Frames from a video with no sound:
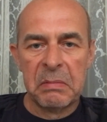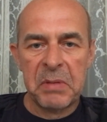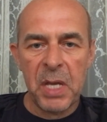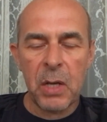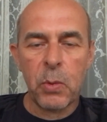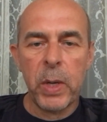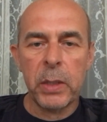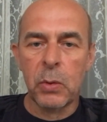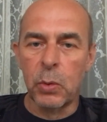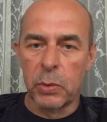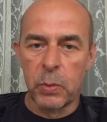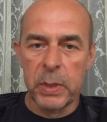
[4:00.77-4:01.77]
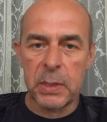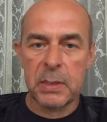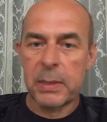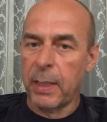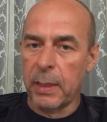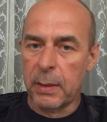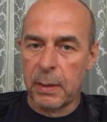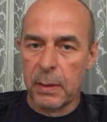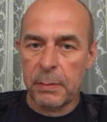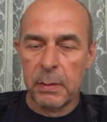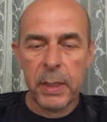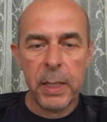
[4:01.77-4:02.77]
they are quite good with
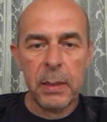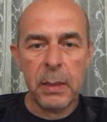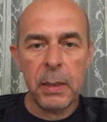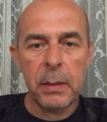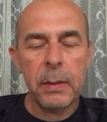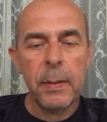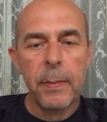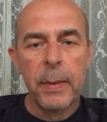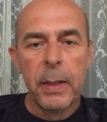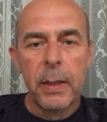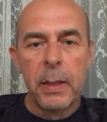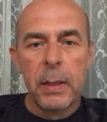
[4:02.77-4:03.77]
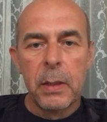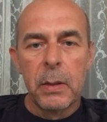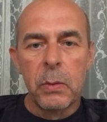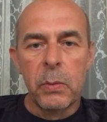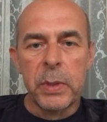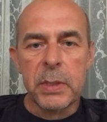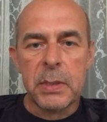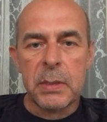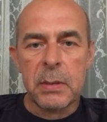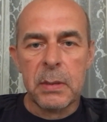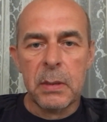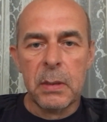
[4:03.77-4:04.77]
data handling,
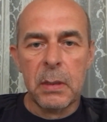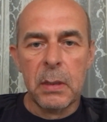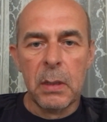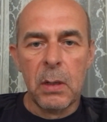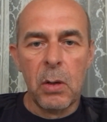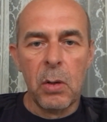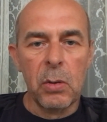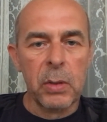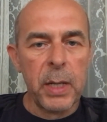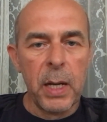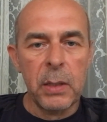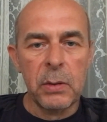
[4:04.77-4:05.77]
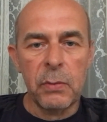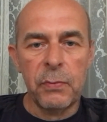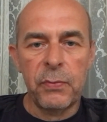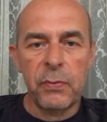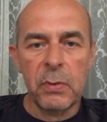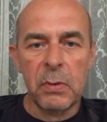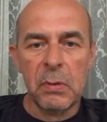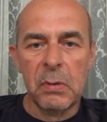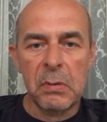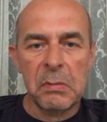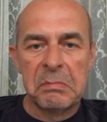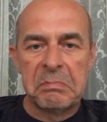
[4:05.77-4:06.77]
with all kind of
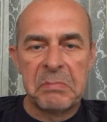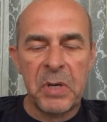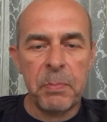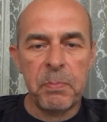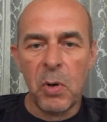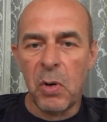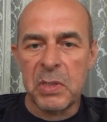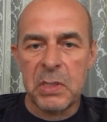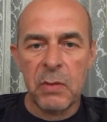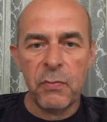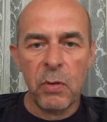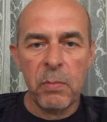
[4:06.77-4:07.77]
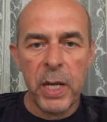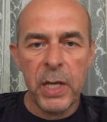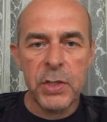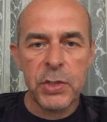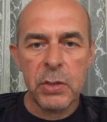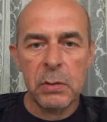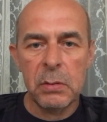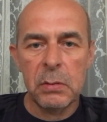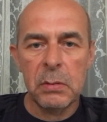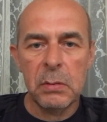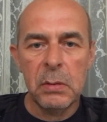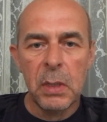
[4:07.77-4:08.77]
reports,
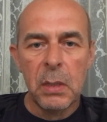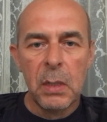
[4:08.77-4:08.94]
information,